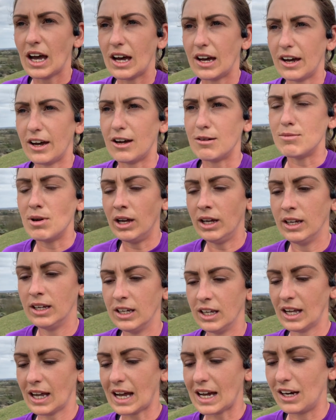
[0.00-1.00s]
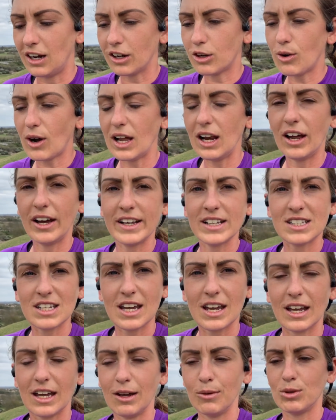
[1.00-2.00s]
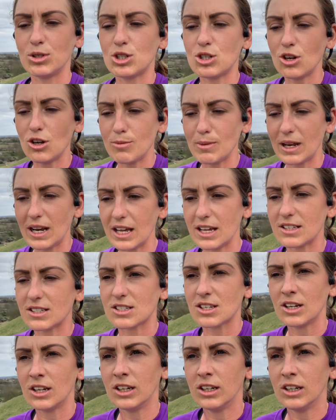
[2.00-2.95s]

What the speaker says: and I quite liked it. It was 2 minutes,